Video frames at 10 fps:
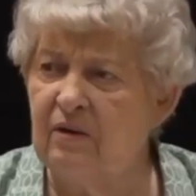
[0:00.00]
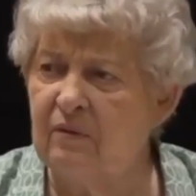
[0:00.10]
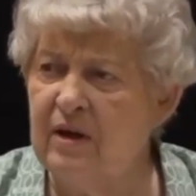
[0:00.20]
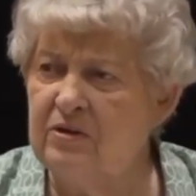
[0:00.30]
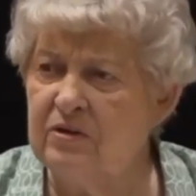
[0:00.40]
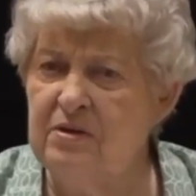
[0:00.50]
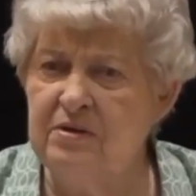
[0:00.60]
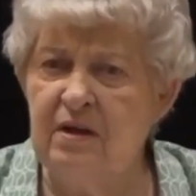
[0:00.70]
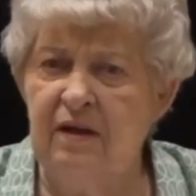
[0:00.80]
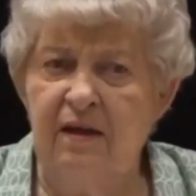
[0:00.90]

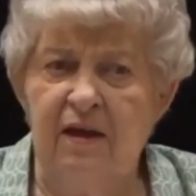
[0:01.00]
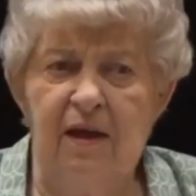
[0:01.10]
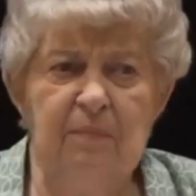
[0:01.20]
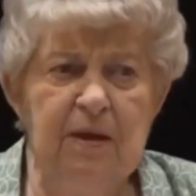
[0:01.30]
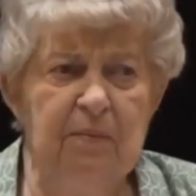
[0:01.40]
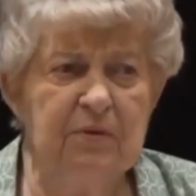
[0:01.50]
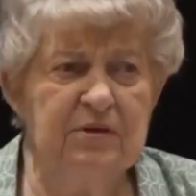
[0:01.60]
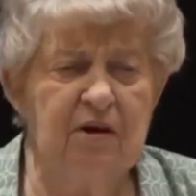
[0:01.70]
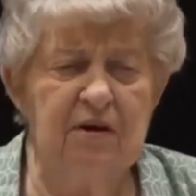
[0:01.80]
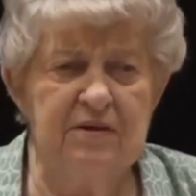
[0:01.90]
decorations, and people
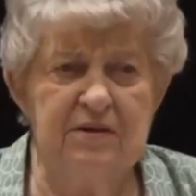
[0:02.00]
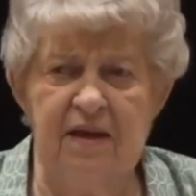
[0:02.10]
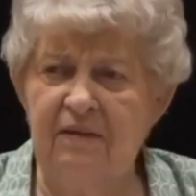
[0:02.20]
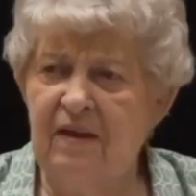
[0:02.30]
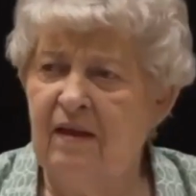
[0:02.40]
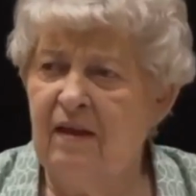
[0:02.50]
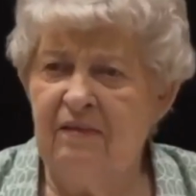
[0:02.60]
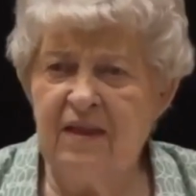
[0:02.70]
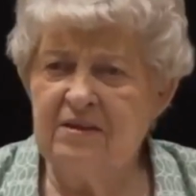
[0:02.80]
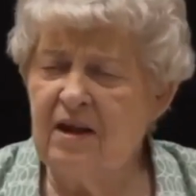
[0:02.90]
started saying,
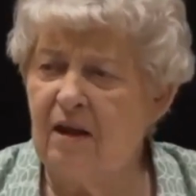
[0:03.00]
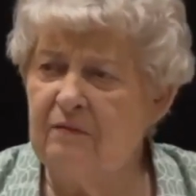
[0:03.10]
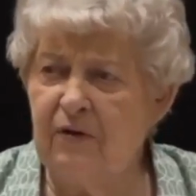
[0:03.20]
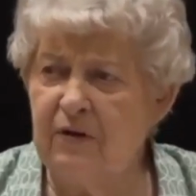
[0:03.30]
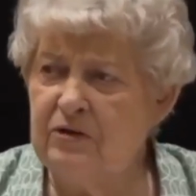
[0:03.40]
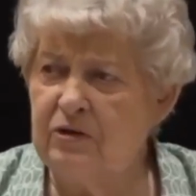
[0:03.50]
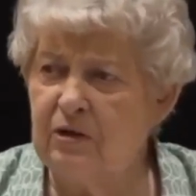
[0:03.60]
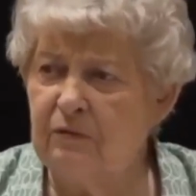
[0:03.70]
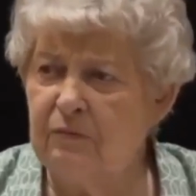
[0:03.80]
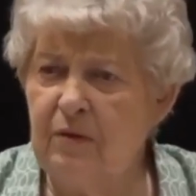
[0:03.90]
That's not very
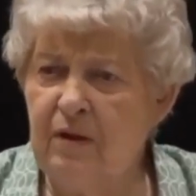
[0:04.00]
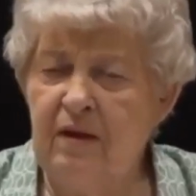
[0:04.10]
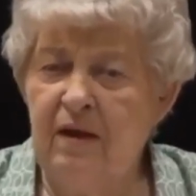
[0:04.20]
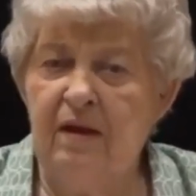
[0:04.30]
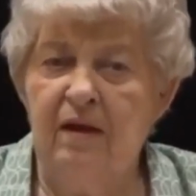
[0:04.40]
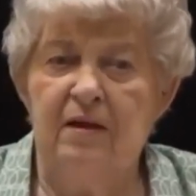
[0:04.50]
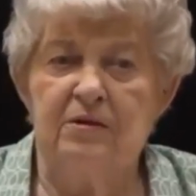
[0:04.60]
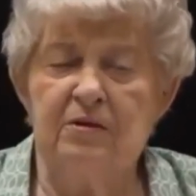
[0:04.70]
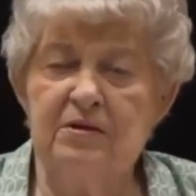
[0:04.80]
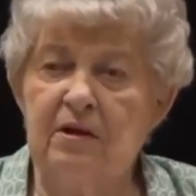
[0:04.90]
cheerful.
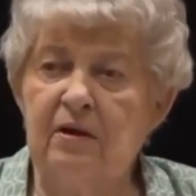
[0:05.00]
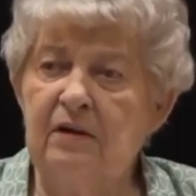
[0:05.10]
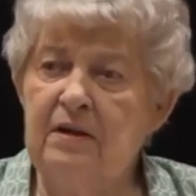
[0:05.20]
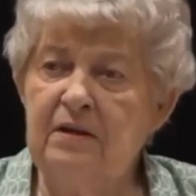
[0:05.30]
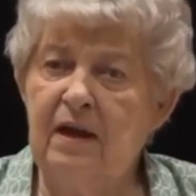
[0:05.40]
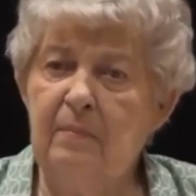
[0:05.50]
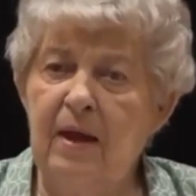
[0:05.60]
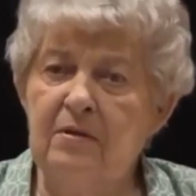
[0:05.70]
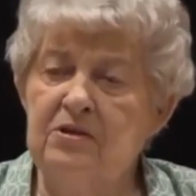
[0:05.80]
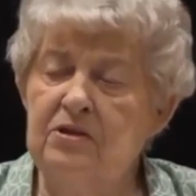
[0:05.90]
So Sarah Lynn came
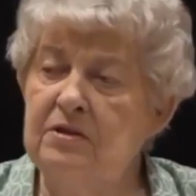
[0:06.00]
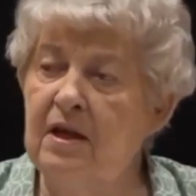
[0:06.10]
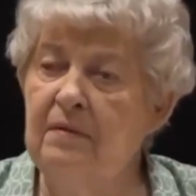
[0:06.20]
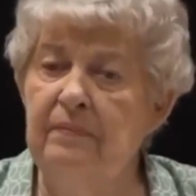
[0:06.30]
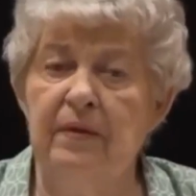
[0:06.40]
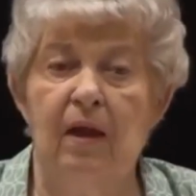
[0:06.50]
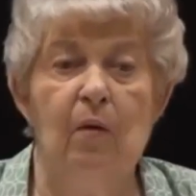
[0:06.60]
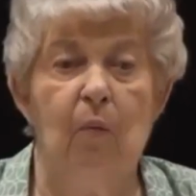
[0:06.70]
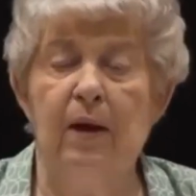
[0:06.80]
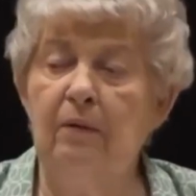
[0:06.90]
out and she said,
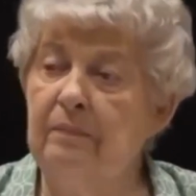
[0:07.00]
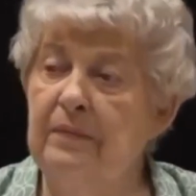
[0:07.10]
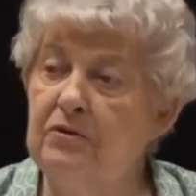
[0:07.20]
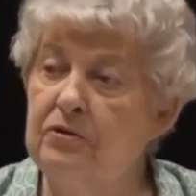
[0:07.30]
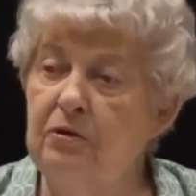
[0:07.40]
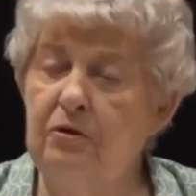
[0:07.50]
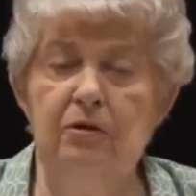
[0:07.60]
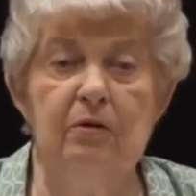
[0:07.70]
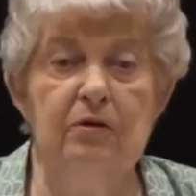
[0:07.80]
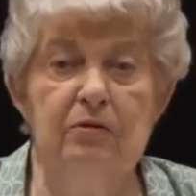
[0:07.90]
Well, next year
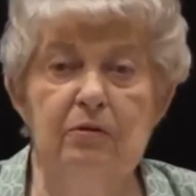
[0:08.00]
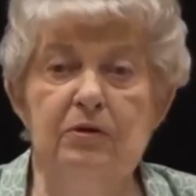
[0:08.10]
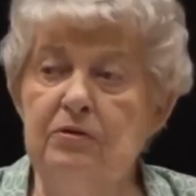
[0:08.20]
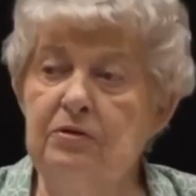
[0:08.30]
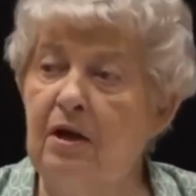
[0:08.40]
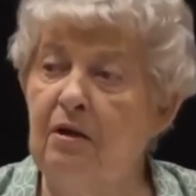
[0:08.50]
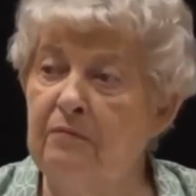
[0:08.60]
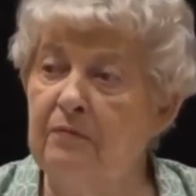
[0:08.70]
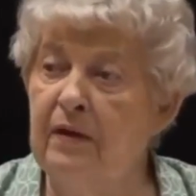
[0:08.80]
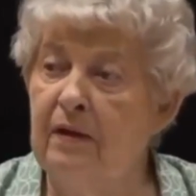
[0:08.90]
you can do it
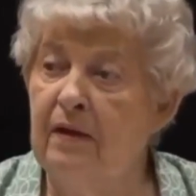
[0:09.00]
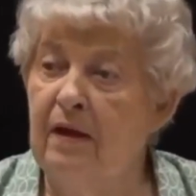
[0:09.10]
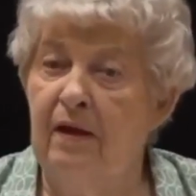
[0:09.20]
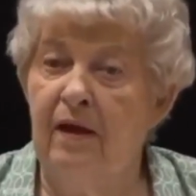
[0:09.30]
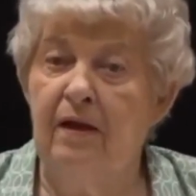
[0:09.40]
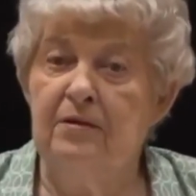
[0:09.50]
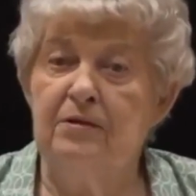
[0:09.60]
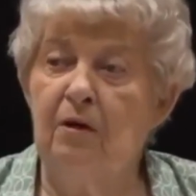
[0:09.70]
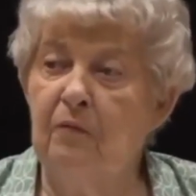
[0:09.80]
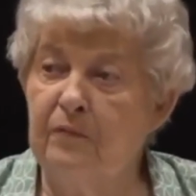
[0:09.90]
yourself.
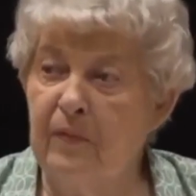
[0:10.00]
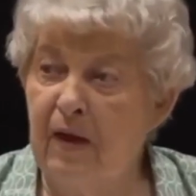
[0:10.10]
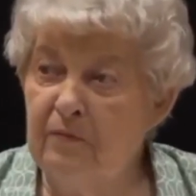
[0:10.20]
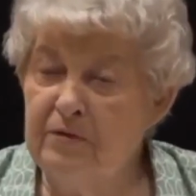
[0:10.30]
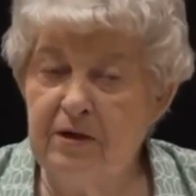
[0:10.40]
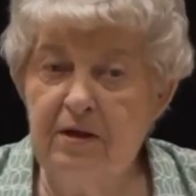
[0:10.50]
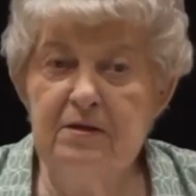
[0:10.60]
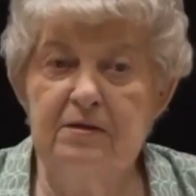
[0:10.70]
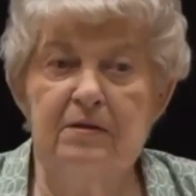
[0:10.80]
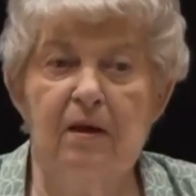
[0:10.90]
So ever
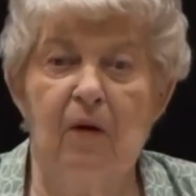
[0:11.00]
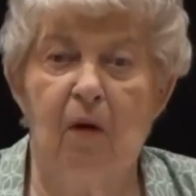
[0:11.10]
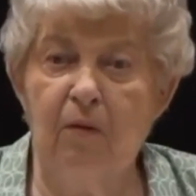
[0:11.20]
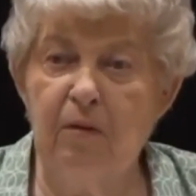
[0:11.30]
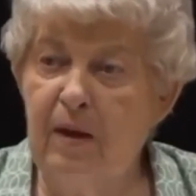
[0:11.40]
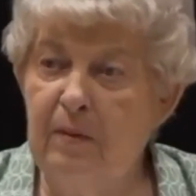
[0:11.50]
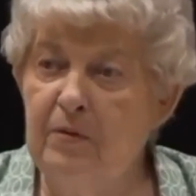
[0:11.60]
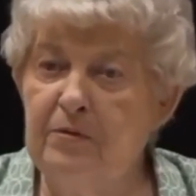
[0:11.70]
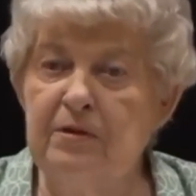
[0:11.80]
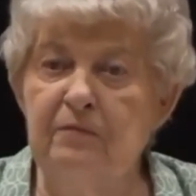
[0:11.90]
since, all the
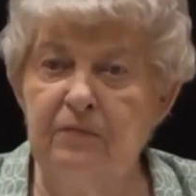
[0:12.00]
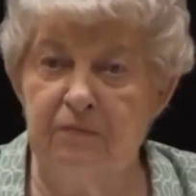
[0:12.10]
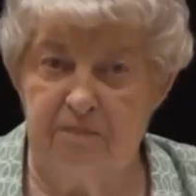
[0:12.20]
members have